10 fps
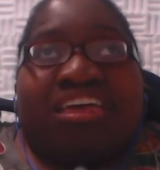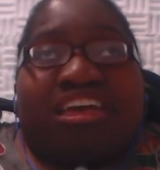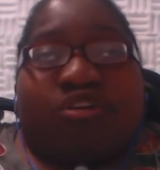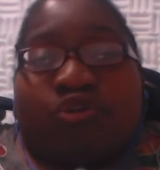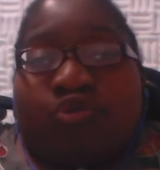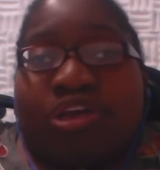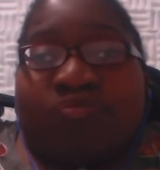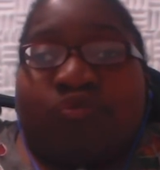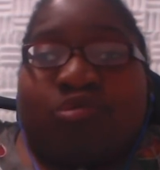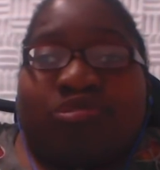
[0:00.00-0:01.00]
Have a great
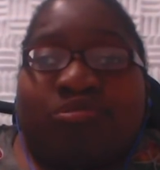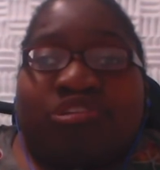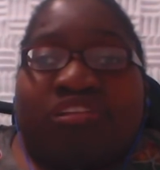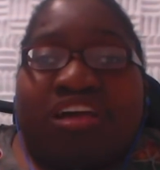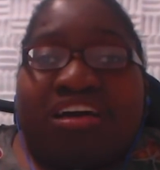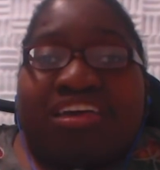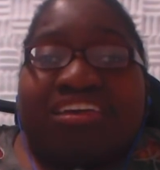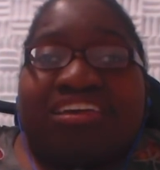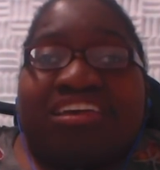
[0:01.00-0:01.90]
fourth of July.